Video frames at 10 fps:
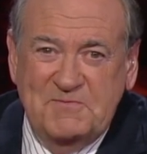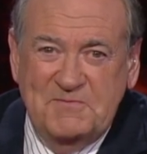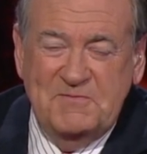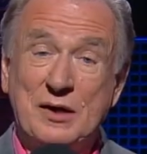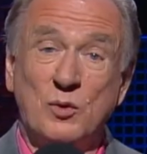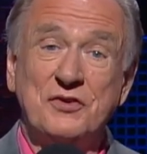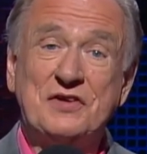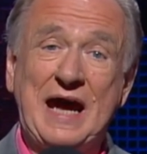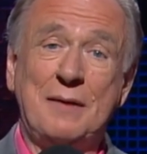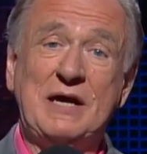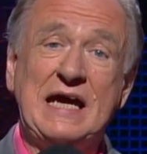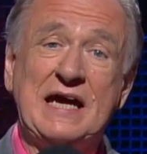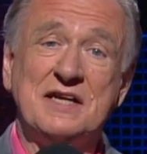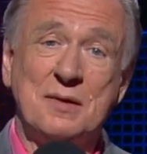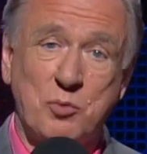All right, well, Tammy
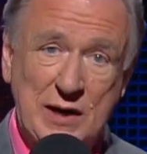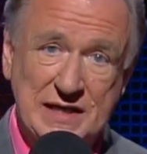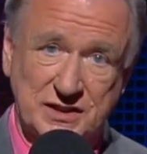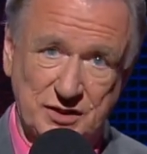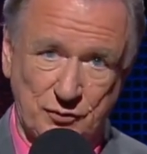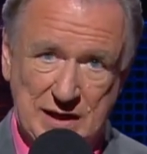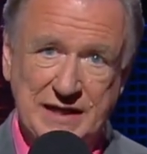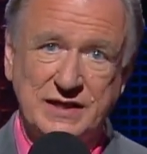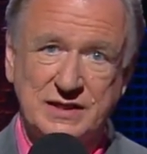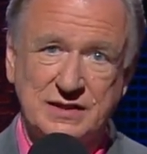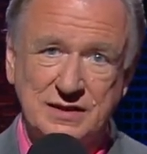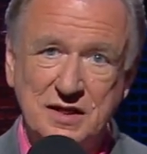in Nebraska writes,